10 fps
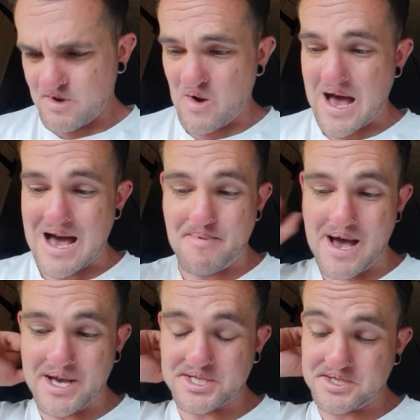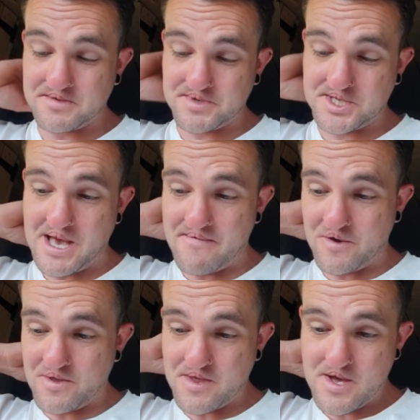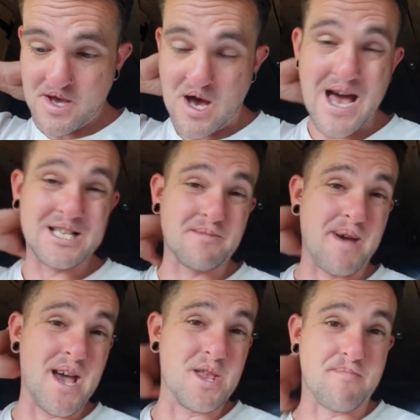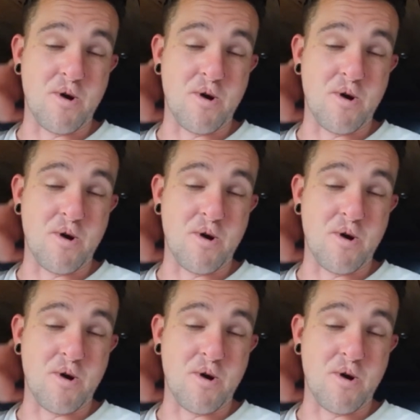well, half past seven. I had to pay a